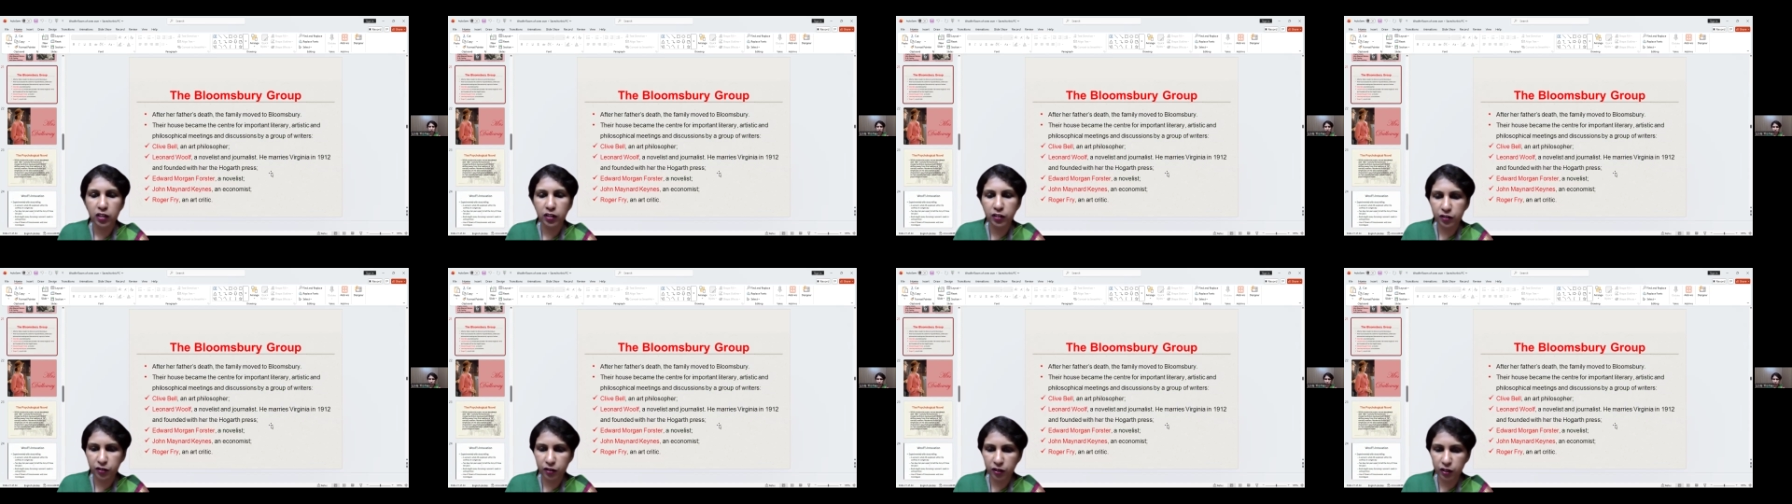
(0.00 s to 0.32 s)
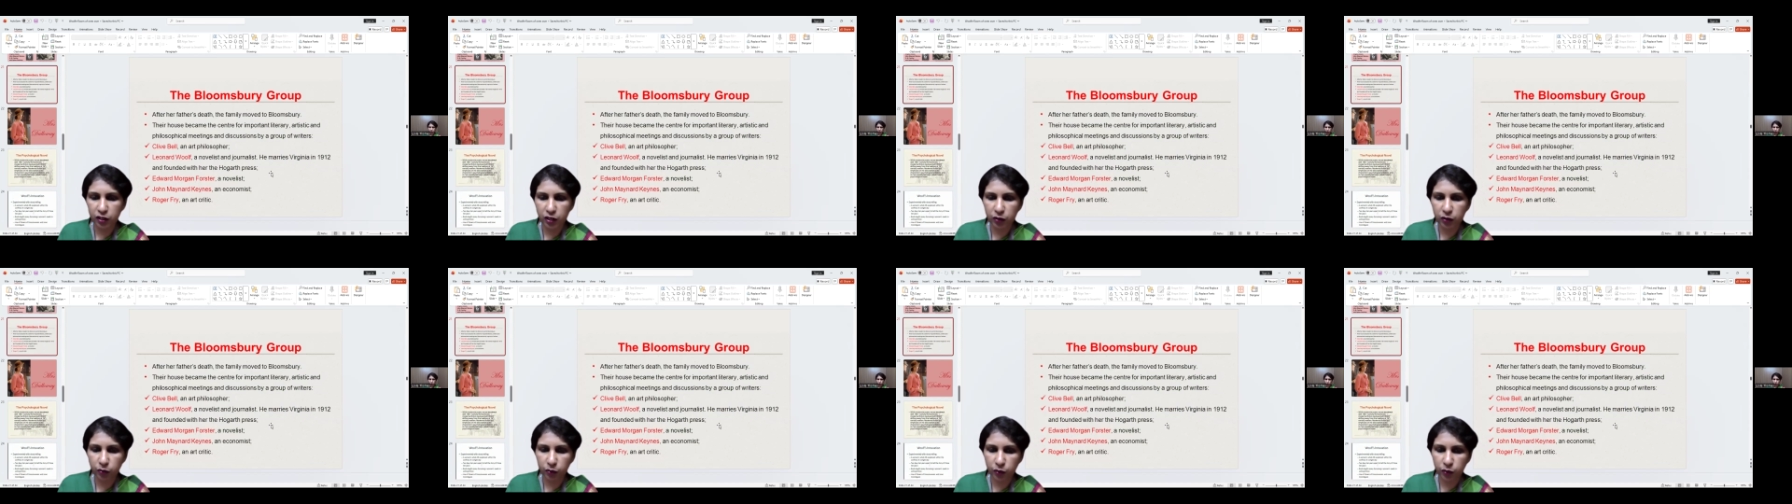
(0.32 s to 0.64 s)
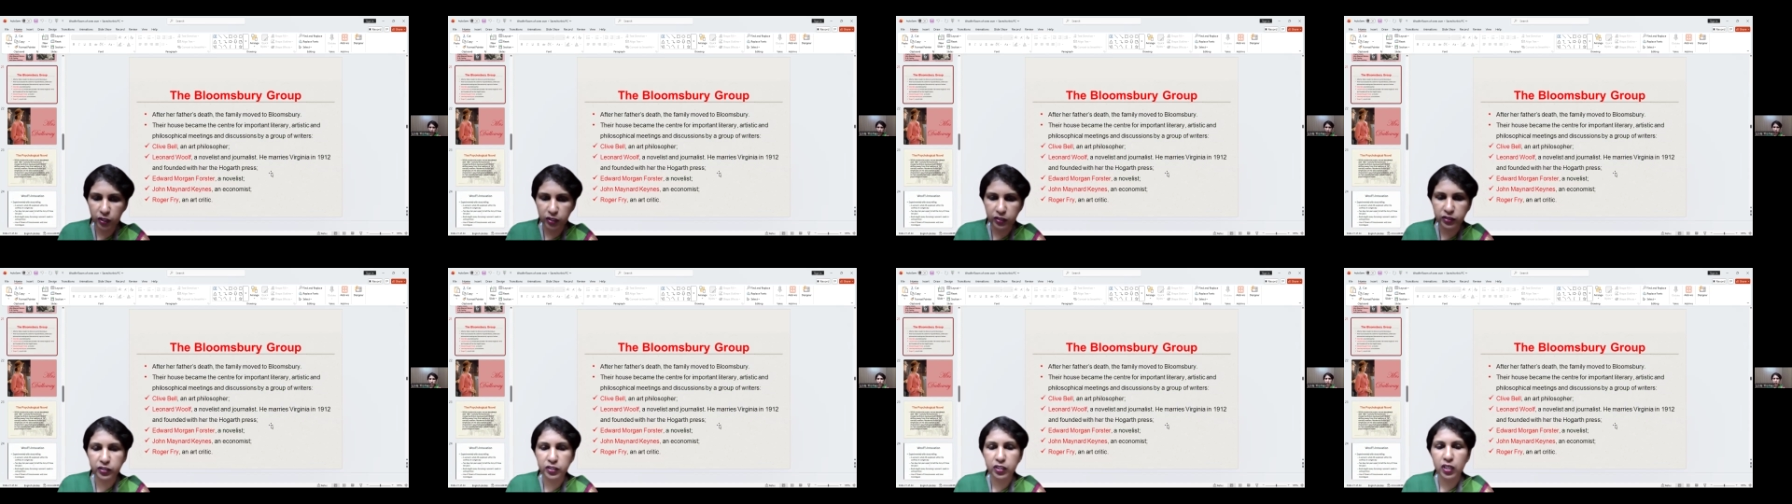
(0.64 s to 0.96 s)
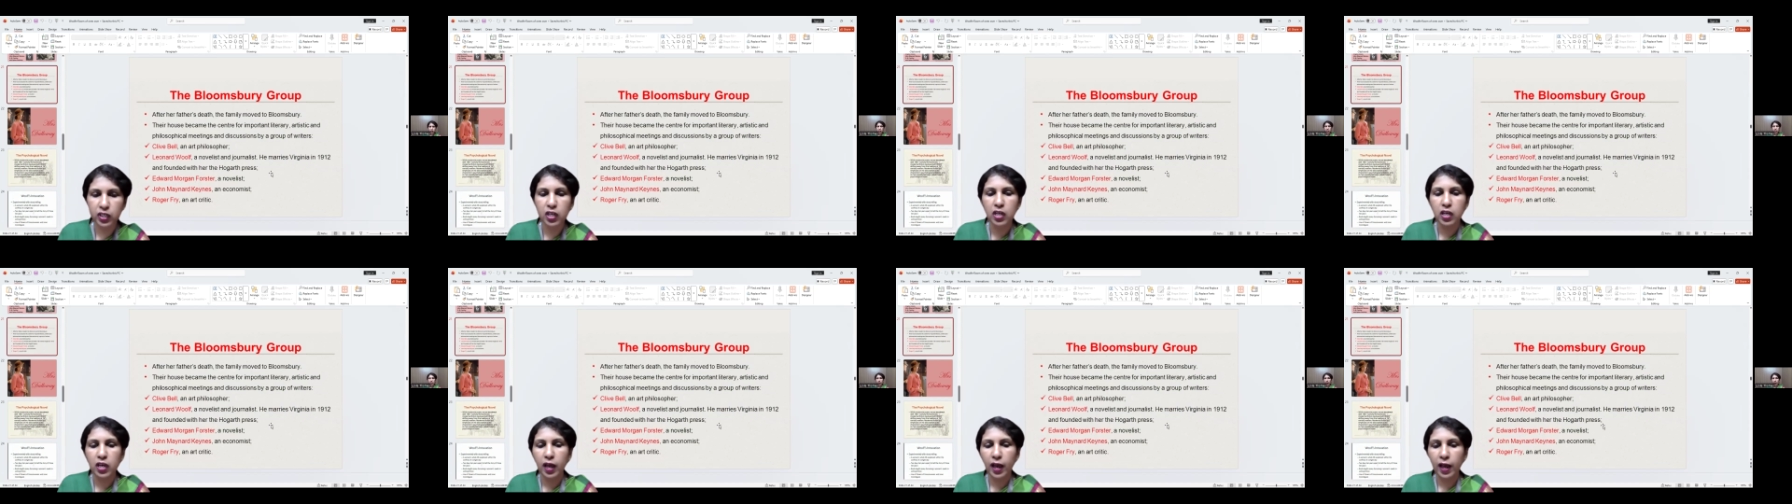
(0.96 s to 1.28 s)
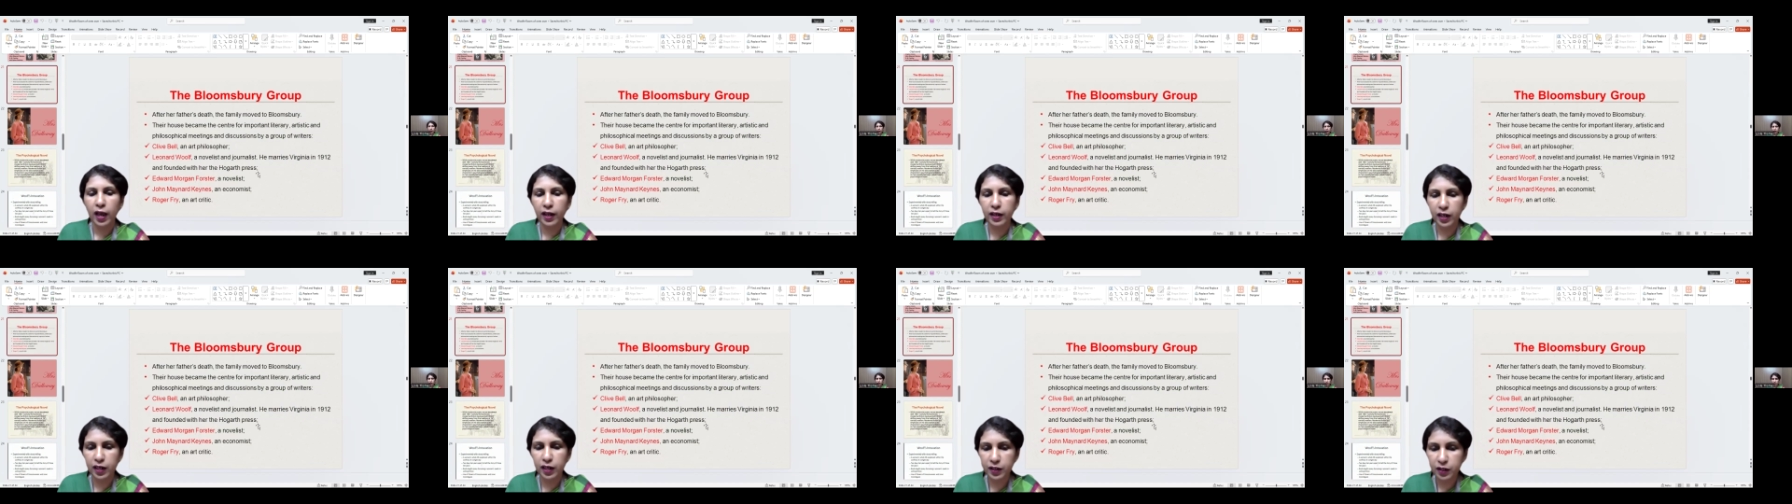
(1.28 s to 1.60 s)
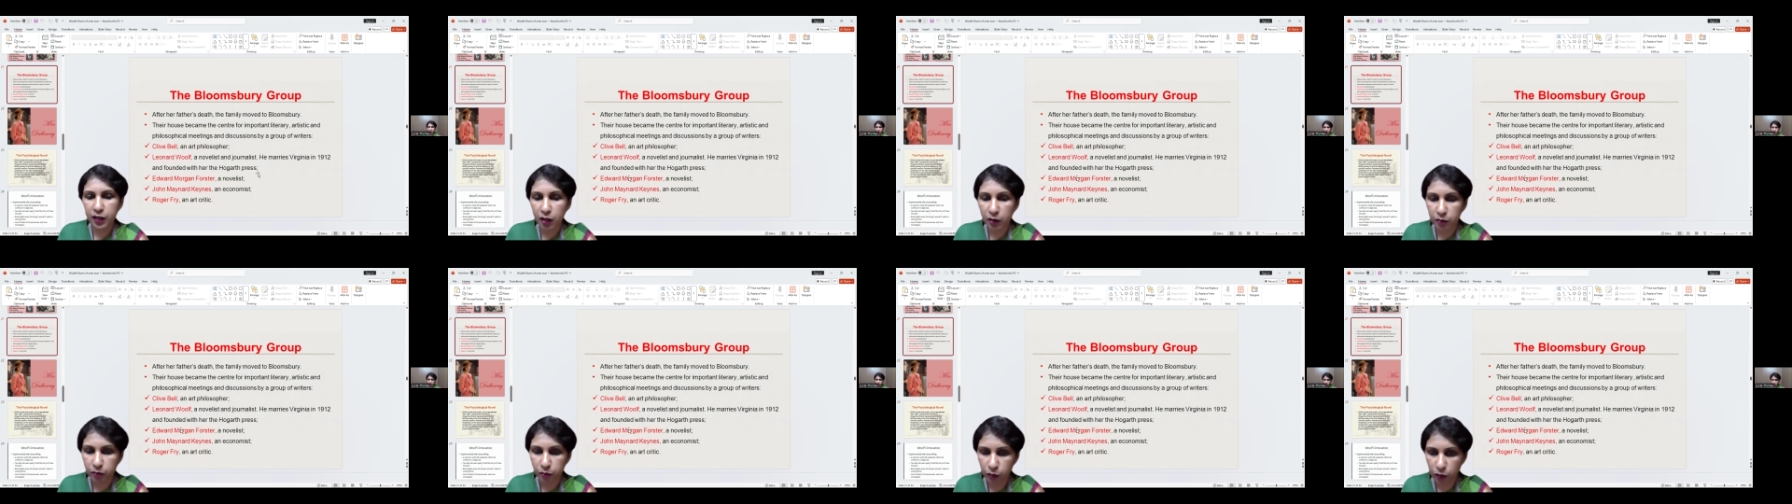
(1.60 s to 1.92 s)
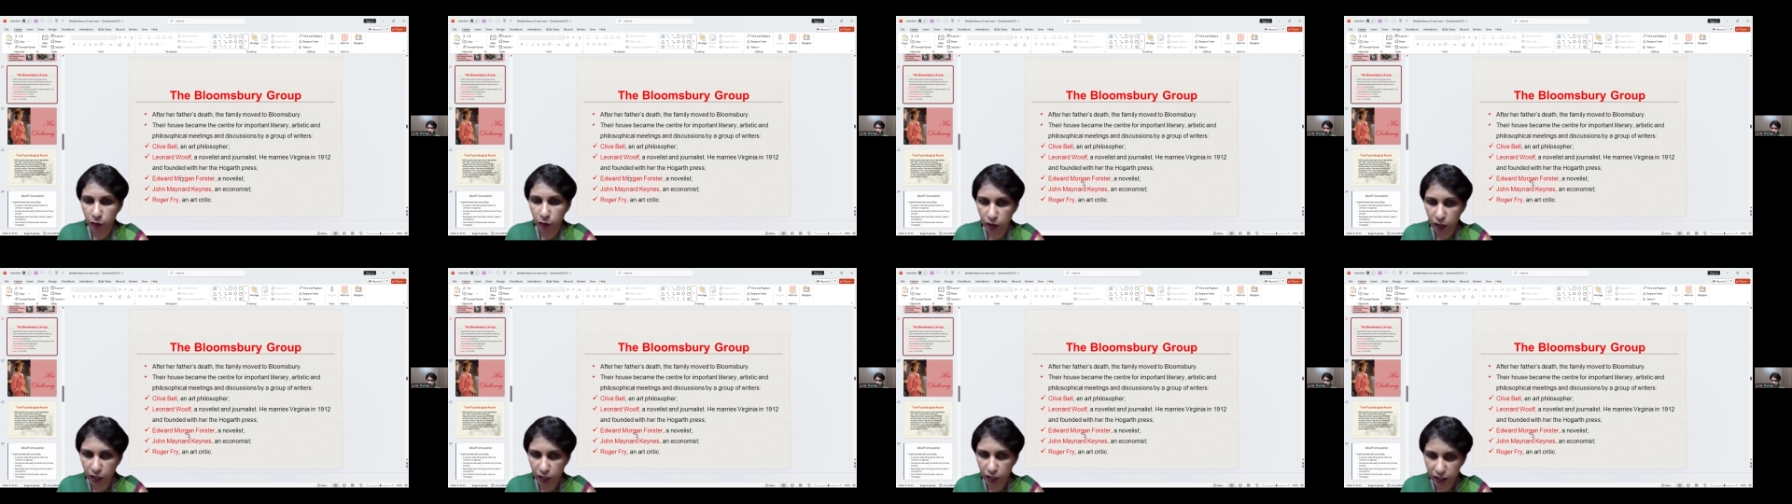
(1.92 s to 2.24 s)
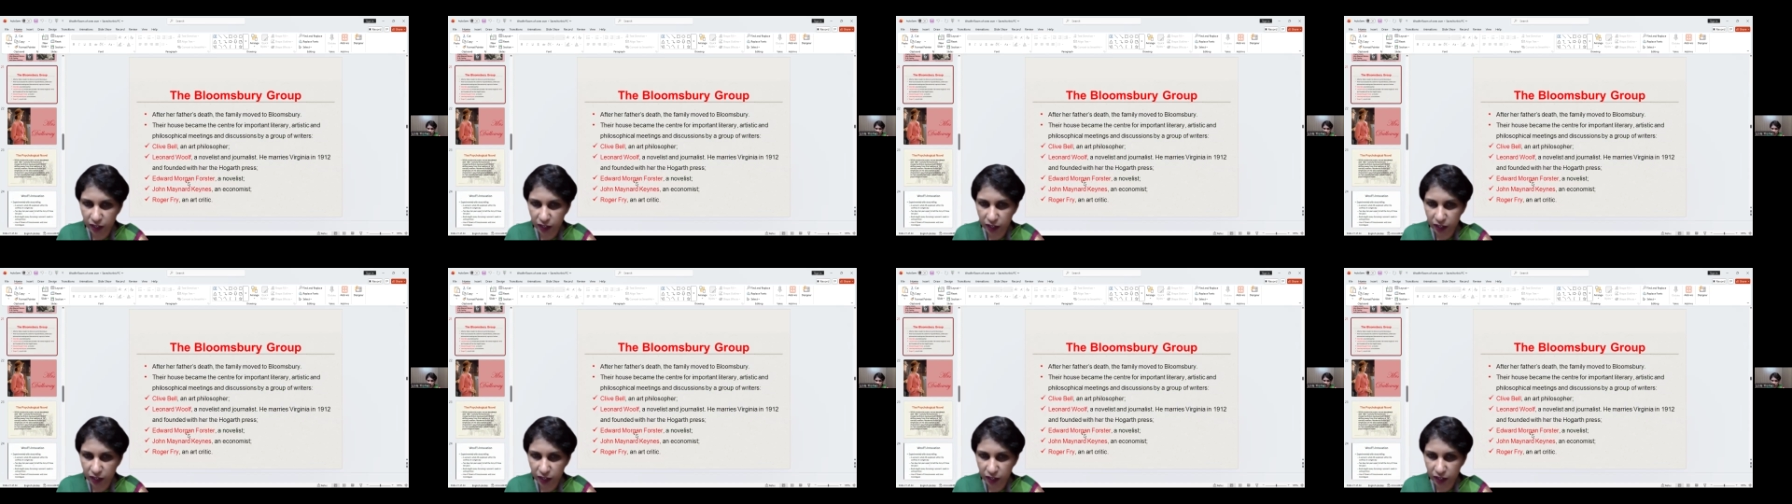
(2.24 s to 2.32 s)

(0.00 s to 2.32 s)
literary works, and Edgar